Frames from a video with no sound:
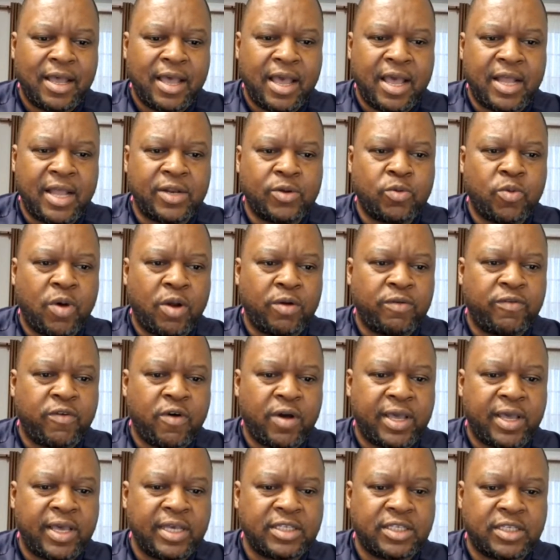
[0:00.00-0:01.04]
And one of
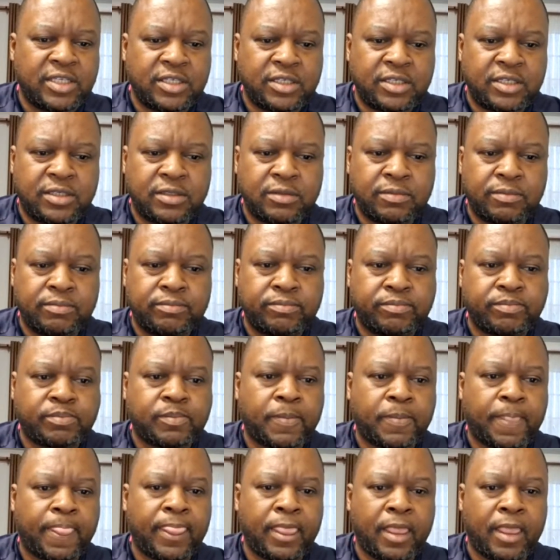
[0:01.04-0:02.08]
our cases
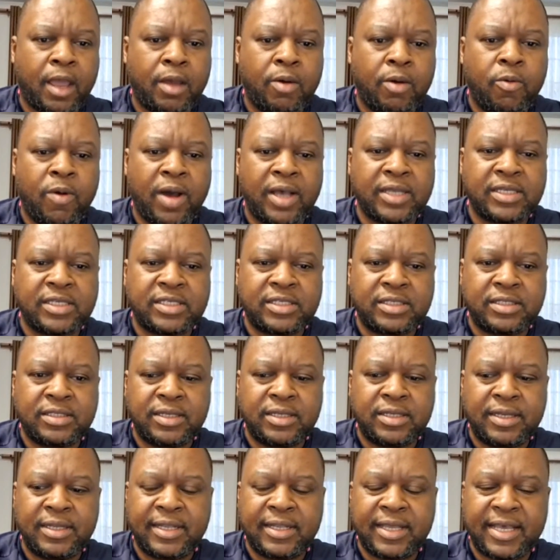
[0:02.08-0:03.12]
was
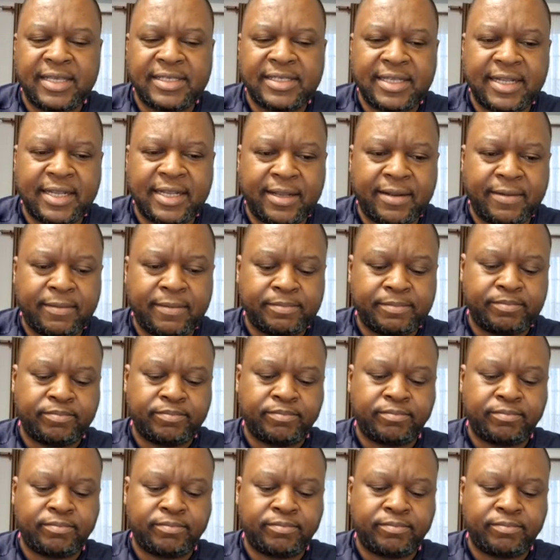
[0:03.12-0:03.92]
in KZN.